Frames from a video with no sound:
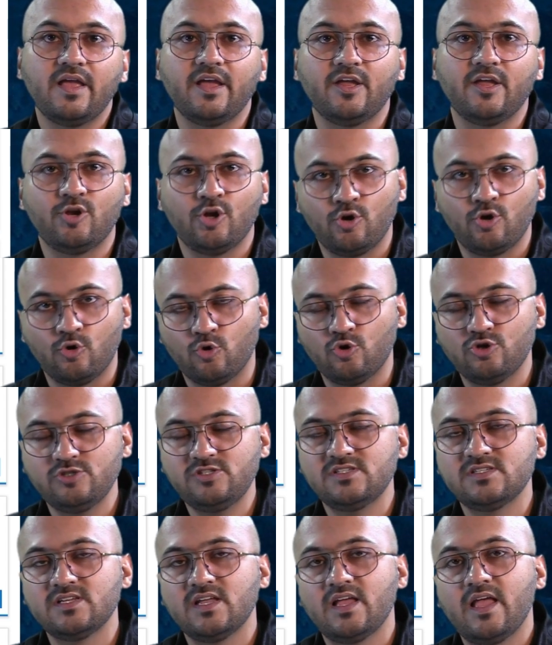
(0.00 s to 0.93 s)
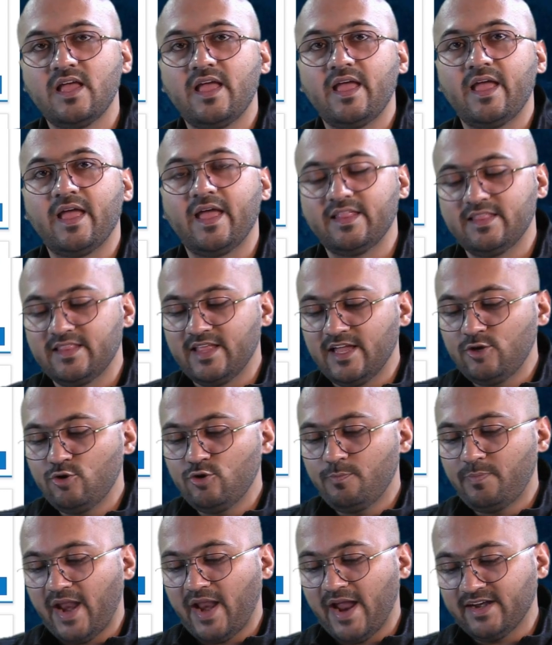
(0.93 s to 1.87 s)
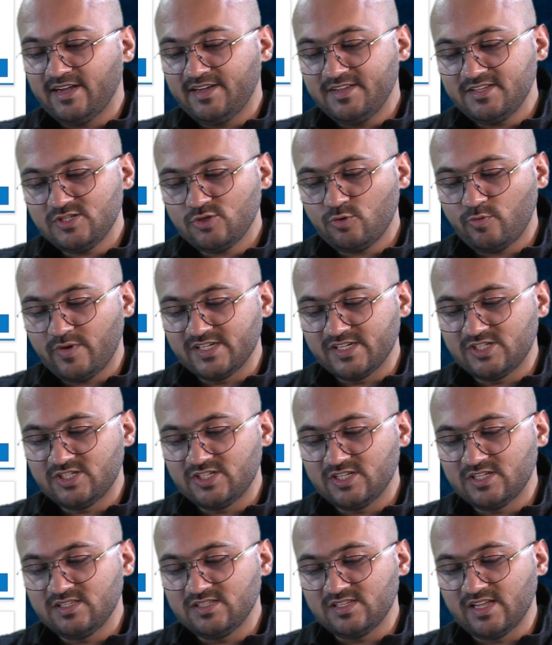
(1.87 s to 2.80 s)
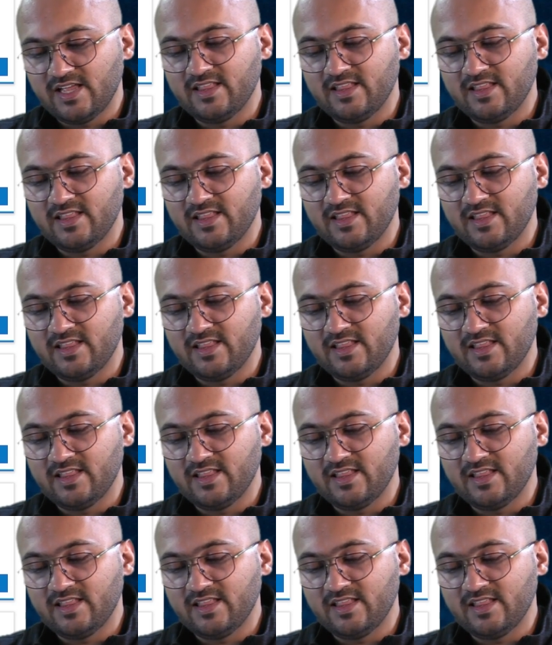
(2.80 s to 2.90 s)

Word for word: in your notes, and then you practice questions,